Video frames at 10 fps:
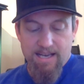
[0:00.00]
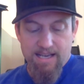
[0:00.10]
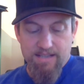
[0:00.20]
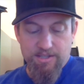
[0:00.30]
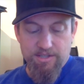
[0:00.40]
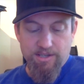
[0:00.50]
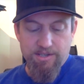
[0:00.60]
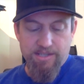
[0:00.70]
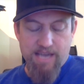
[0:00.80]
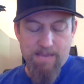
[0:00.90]
As the
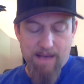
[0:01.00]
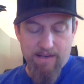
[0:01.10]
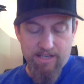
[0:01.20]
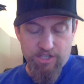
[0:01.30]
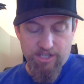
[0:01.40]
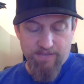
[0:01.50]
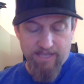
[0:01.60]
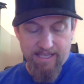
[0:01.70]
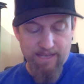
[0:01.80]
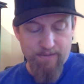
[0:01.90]
stars came out each
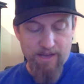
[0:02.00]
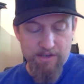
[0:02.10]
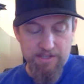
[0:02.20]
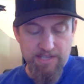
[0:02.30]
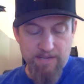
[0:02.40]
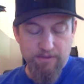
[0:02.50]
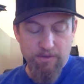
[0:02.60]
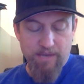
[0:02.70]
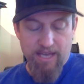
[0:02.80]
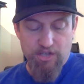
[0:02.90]
evening, they found a safe
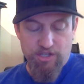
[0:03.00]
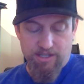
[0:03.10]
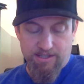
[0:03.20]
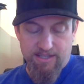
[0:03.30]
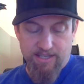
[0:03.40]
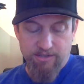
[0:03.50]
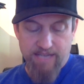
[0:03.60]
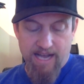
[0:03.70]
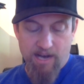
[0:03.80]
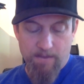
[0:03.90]
location to settle
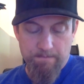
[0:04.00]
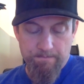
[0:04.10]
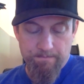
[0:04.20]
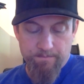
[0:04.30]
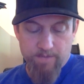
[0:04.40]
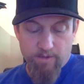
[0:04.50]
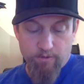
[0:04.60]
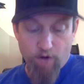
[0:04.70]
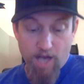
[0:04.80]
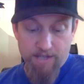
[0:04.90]
down.
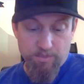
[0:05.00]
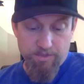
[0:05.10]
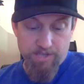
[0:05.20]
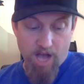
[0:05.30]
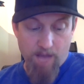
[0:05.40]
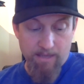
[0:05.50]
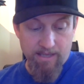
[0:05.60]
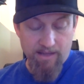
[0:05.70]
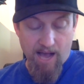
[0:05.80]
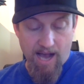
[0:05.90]
Frost was common
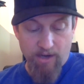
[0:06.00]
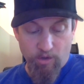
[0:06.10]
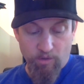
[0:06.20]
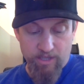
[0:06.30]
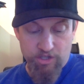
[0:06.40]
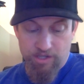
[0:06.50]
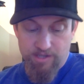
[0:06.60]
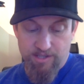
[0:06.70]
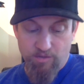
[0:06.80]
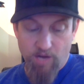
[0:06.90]
in the higher
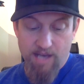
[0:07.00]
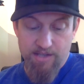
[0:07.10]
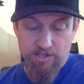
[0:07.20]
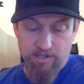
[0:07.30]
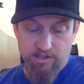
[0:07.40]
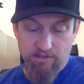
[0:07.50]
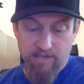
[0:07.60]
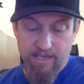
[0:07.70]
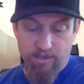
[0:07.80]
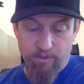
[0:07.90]
regions, and Roz took the
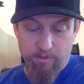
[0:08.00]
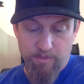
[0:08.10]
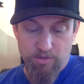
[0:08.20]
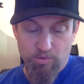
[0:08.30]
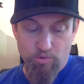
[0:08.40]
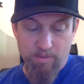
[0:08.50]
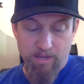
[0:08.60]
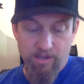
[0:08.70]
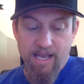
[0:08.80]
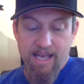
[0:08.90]
lighter from her tool
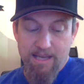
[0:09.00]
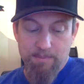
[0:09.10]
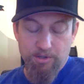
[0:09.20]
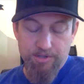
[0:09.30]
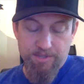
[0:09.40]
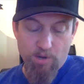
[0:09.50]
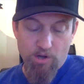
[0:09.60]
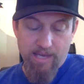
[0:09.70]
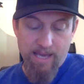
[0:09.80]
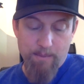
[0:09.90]
belt and built
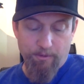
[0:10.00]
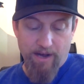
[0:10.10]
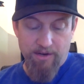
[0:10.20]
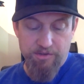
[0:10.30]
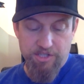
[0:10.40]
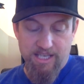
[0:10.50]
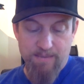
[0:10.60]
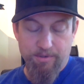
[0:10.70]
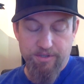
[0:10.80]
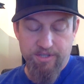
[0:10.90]
small campfires to
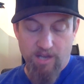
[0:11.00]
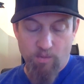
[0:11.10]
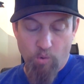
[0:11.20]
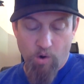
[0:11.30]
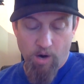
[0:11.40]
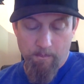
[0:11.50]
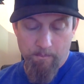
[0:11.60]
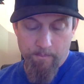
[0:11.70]
keep her son warm.